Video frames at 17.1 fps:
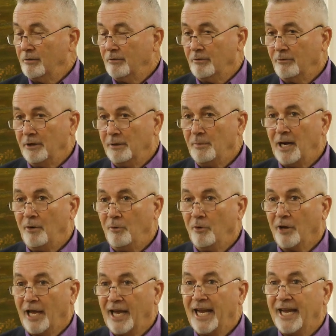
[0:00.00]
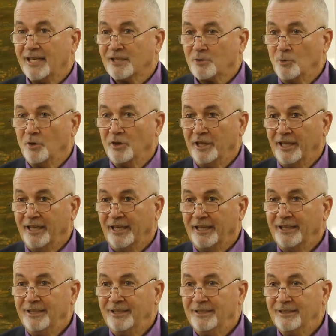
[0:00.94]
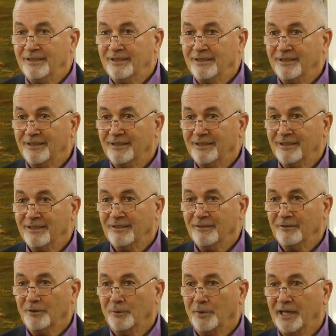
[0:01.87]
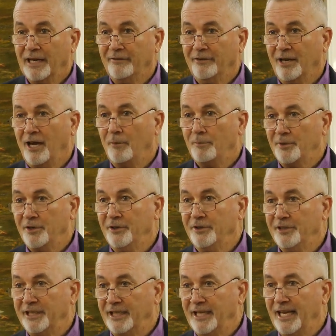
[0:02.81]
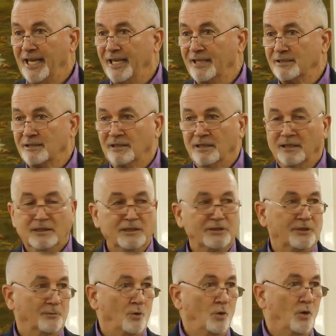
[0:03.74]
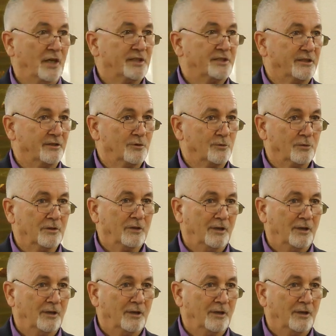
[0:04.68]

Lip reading: we might want to ask one day when we have an opportunity to ask some questions